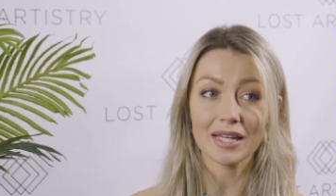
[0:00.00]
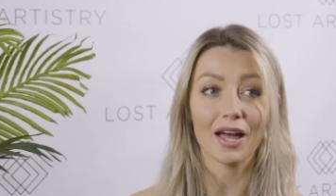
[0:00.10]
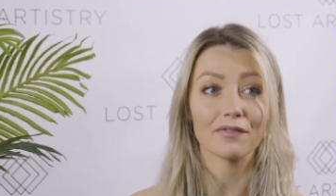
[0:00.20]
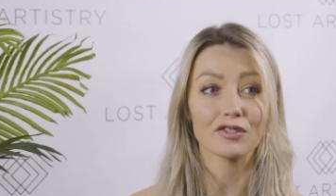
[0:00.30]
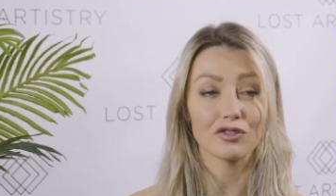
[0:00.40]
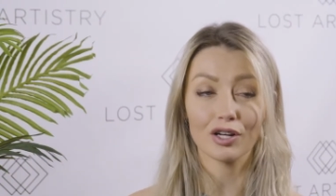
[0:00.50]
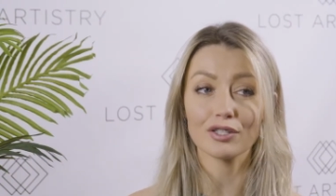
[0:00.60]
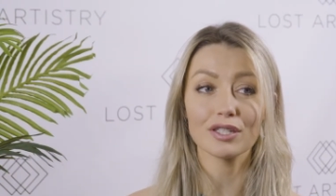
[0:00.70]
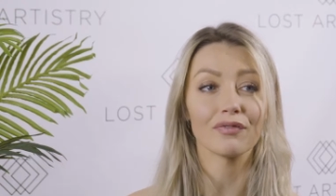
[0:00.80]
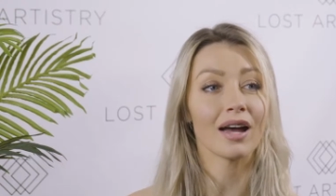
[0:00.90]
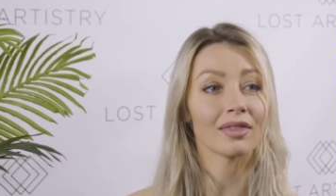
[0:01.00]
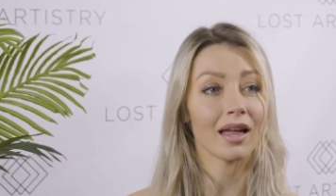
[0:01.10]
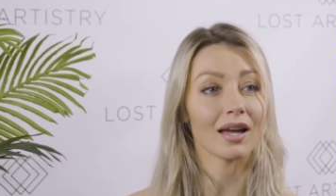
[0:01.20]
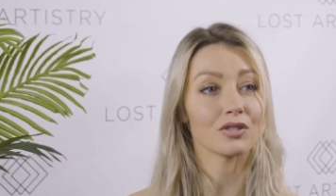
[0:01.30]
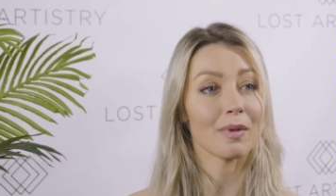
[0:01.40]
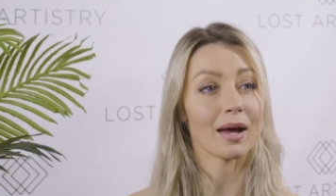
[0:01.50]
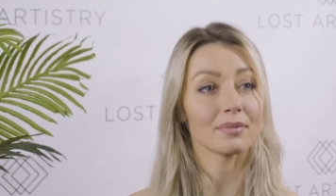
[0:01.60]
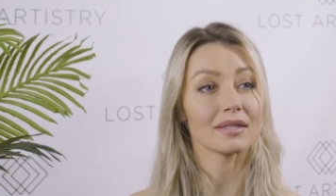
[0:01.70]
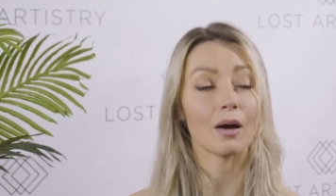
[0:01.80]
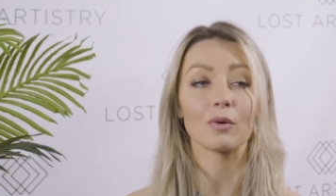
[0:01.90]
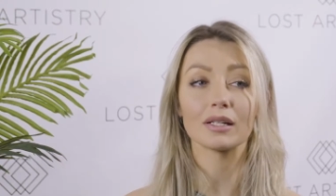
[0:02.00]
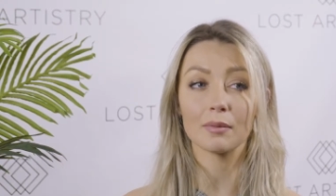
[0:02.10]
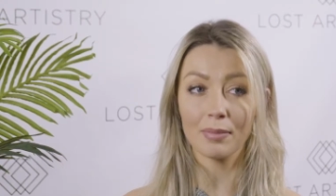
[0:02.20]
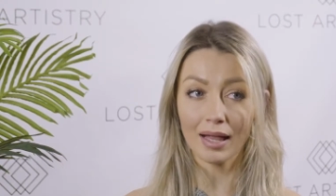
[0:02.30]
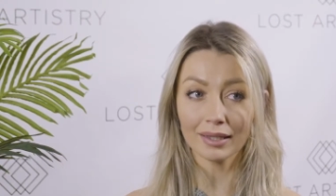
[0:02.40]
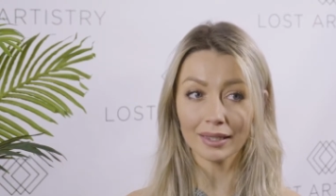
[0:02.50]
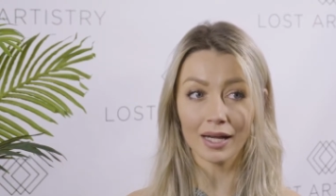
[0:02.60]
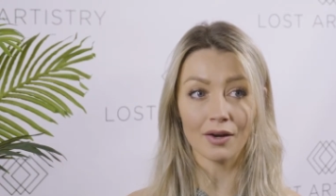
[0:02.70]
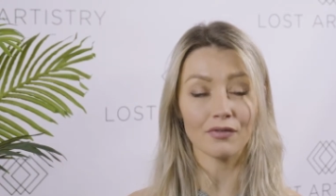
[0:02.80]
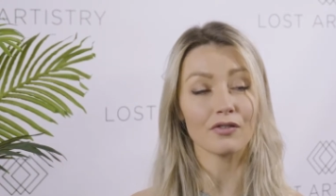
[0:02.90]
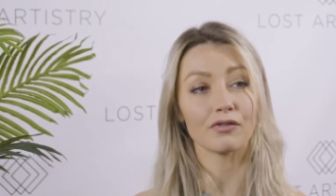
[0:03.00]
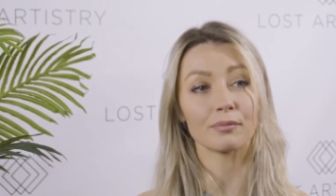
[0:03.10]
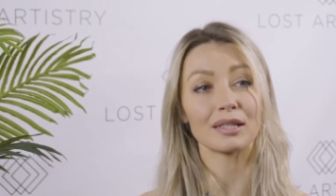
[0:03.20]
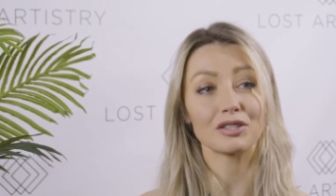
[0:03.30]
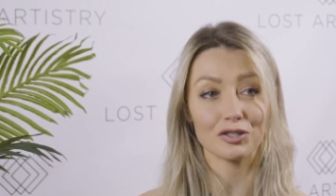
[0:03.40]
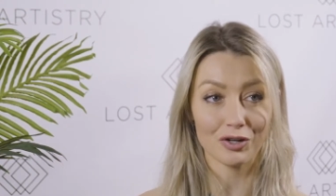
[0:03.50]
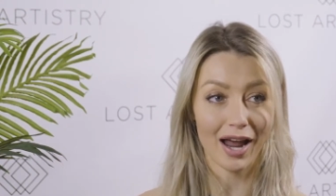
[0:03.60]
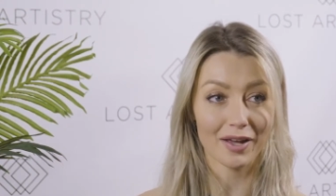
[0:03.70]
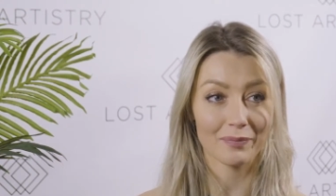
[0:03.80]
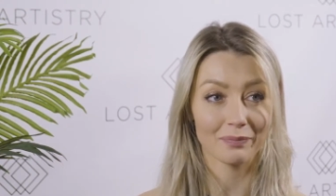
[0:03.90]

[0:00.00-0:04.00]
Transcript: have struggled to find lash maps that were compelling enough for me to try.